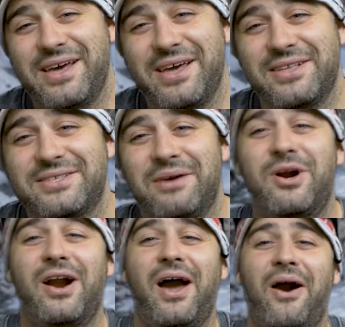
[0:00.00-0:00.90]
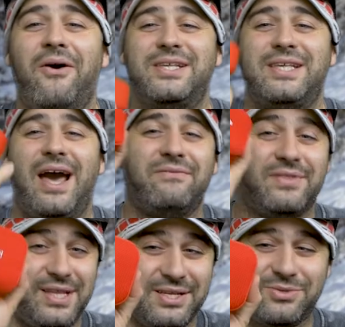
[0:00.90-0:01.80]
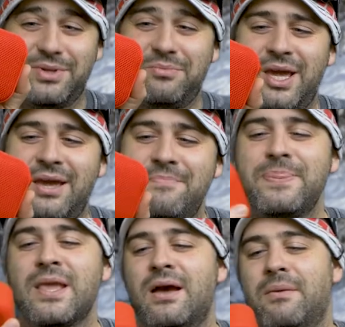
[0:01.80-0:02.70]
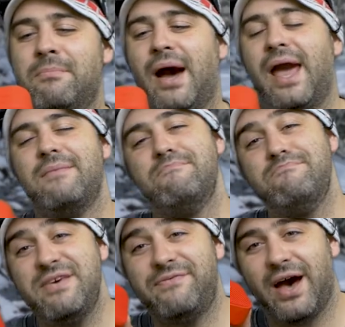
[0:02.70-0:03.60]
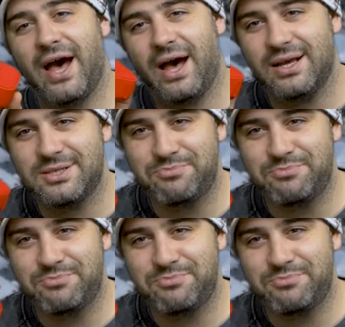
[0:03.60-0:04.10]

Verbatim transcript: in summer, I always have this with me, my MIFA